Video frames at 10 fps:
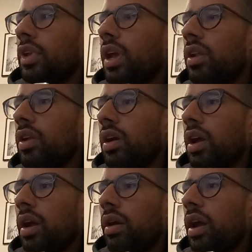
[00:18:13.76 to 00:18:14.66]
Yeah, no,
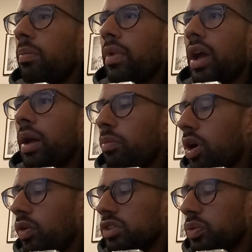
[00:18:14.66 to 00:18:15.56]
I'm
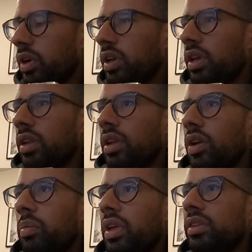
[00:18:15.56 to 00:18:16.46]
always working, you know
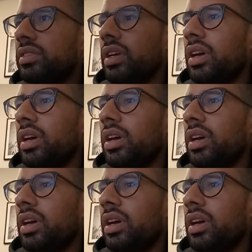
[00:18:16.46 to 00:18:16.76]
what I mean?